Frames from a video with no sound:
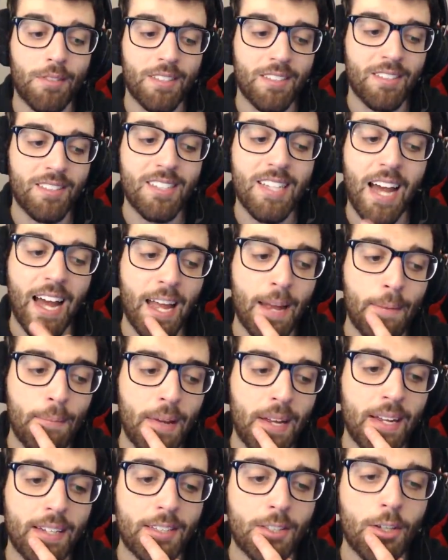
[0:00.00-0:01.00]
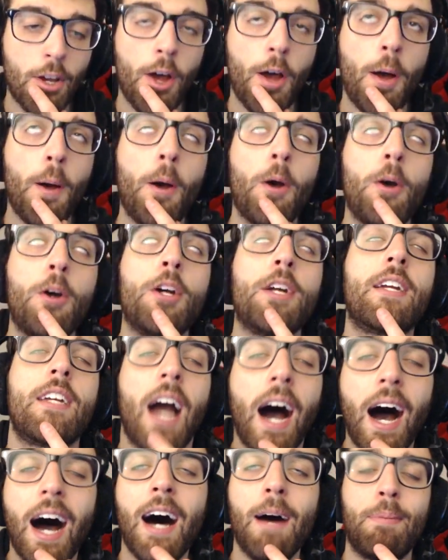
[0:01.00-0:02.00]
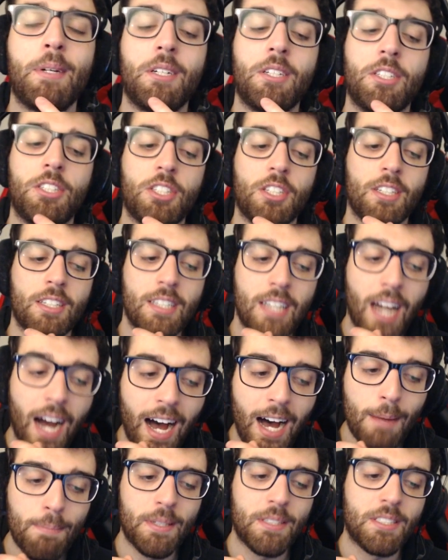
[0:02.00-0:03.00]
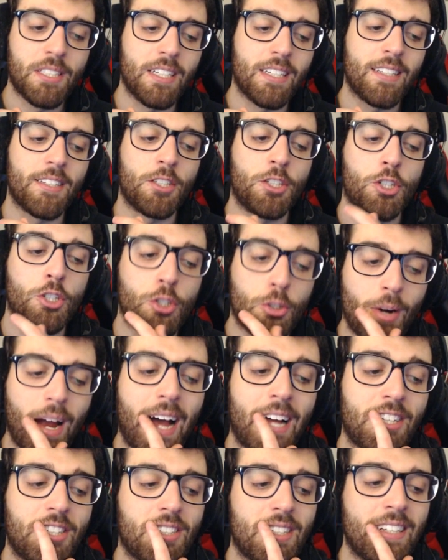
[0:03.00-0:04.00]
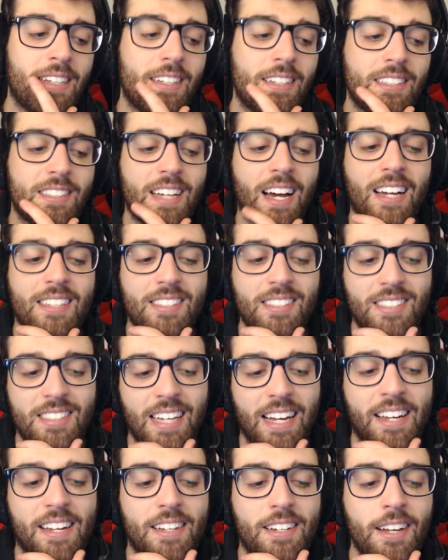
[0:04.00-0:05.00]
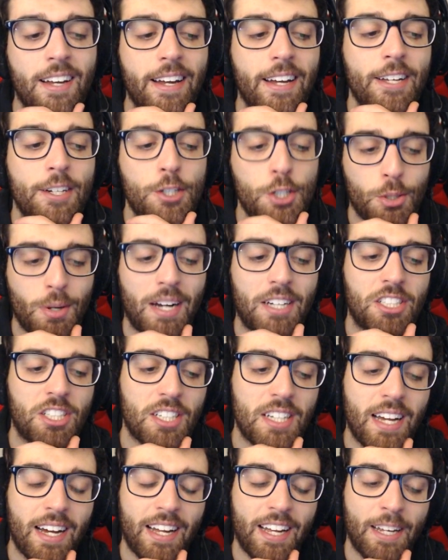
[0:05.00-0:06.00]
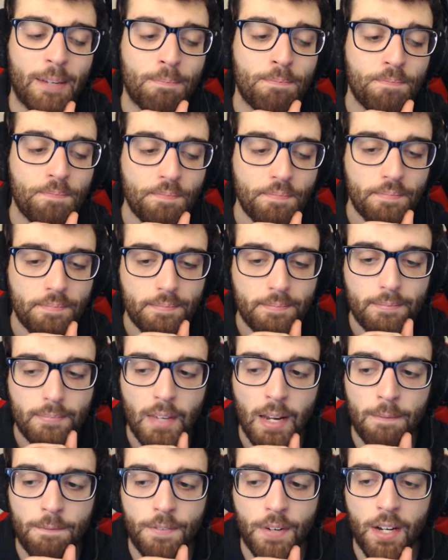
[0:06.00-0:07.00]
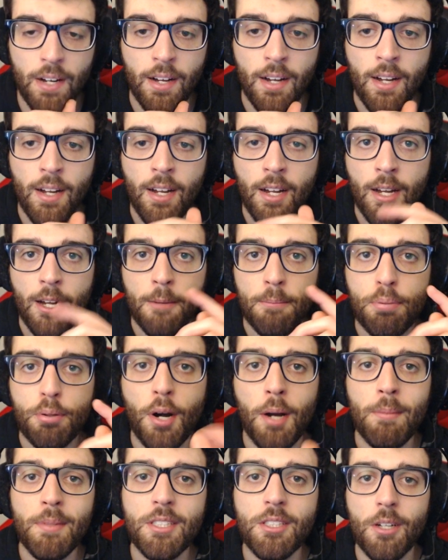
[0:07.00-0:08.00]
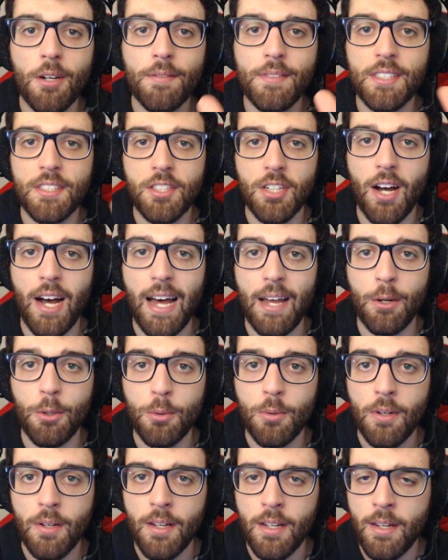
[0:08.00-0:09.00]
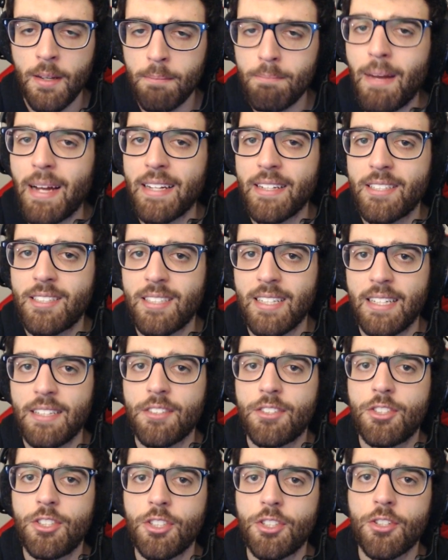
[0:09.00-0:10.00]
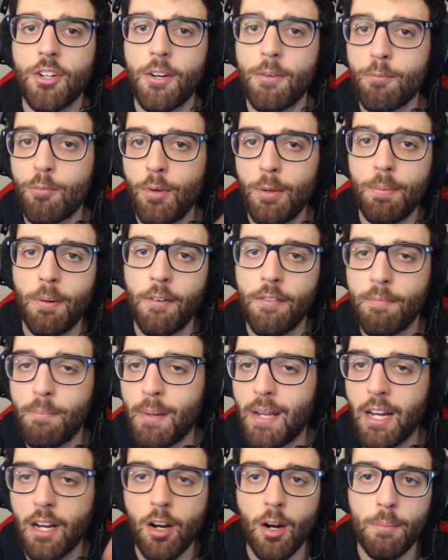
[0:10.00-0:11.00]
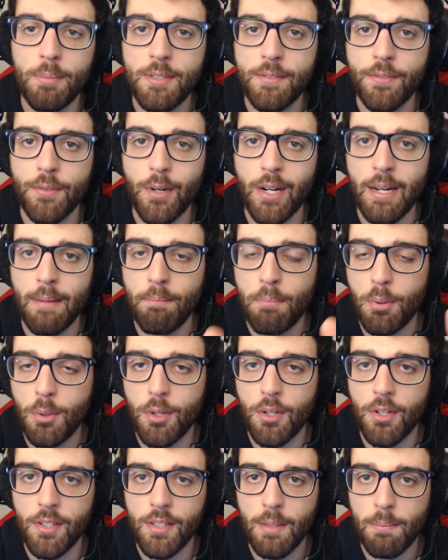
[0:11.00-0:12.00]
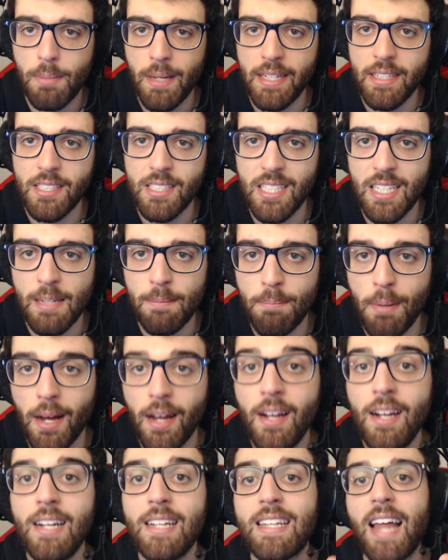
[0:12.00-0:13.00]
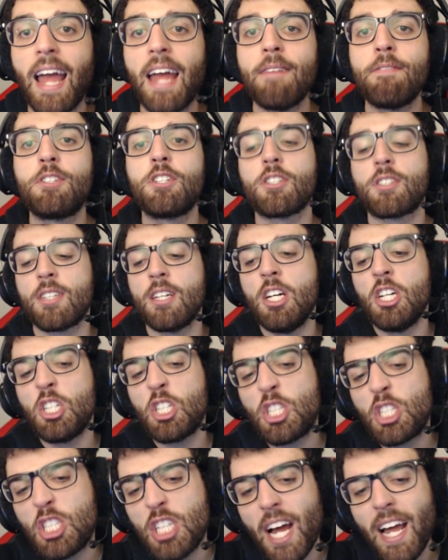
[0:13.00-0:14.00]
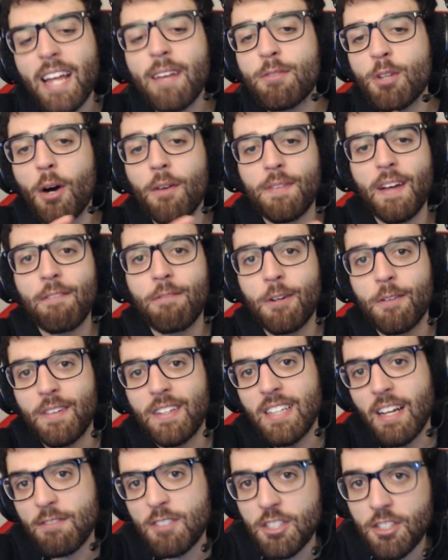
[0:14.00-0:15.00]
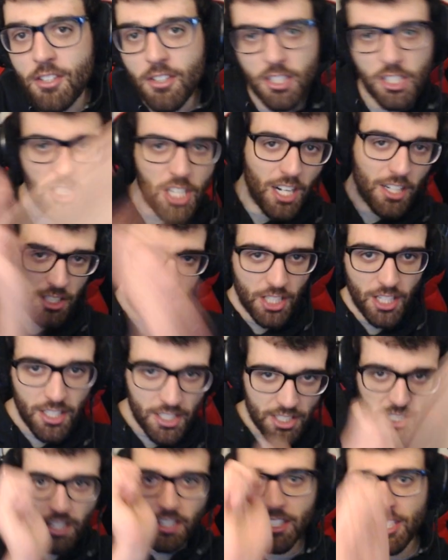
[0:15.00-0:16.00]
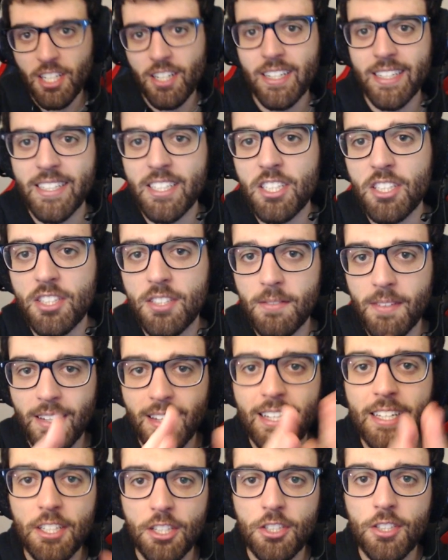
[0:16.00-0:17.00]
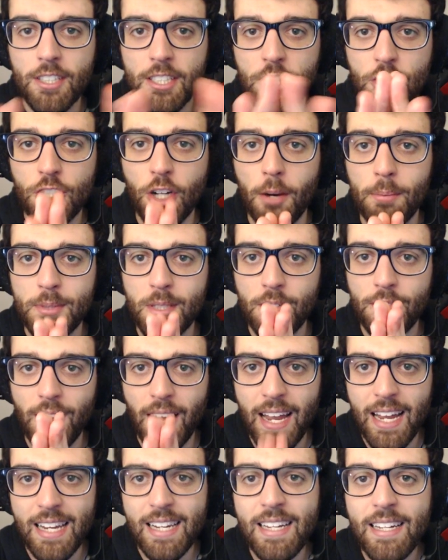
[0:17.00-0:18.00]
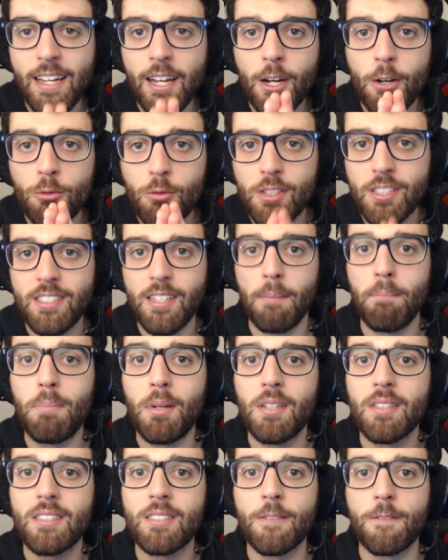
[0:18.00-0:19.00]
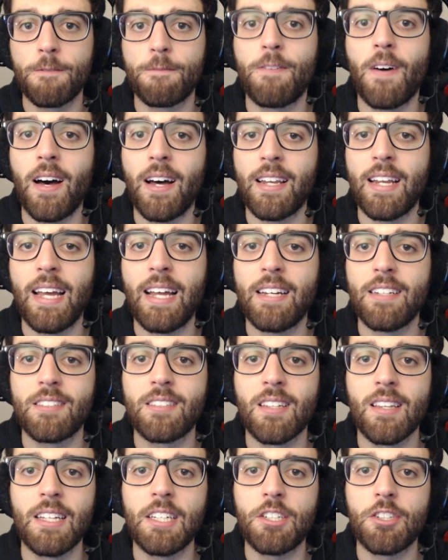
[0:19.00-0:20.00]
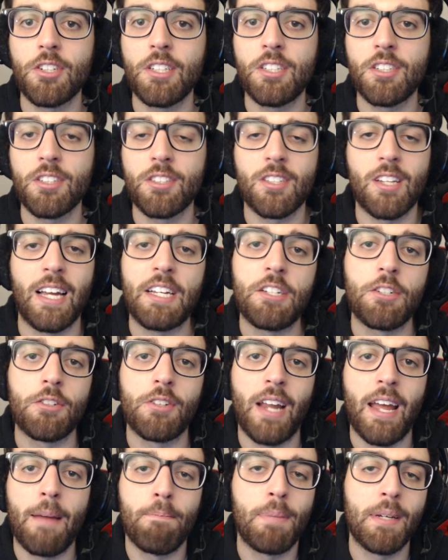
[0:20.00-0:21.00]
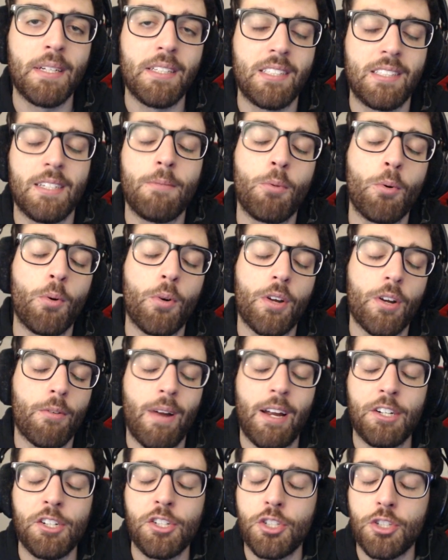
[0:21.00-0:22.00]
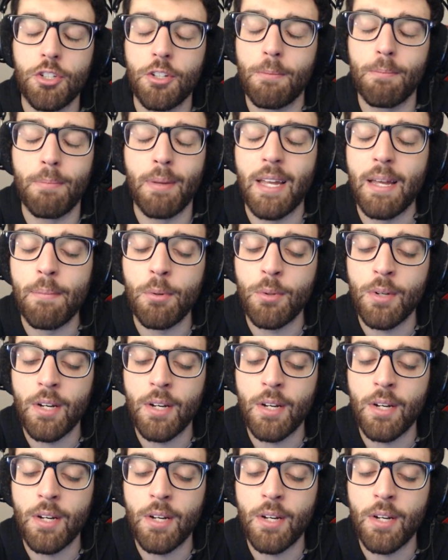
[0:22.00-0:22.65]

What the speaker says: This game is garbage. It is trash. It is a second trash game. The premise of the title makes sense. Just go and rip off Black Ops 3 and put it on the PC, but they've just shaved off everything. They've just gone chunk, and just literally chopped off any resemblance of fun, and it's literally just like you're an NPC walking around shooting people.